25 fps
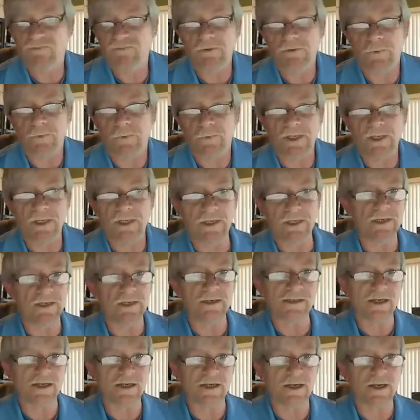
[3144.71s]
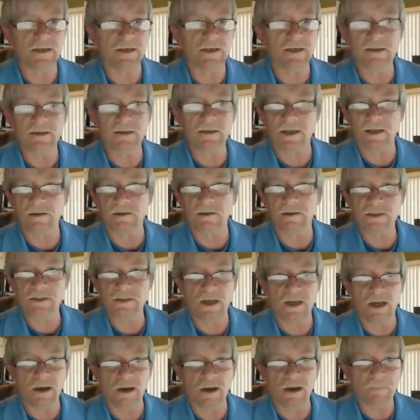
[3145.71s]
Don't really need to say anything
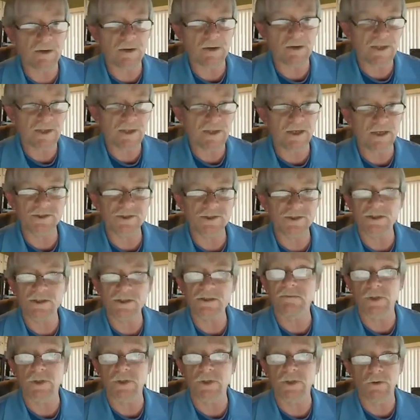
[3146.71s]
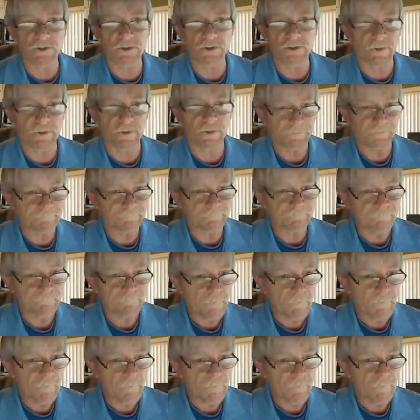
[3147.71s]
else about that. Just don't do it.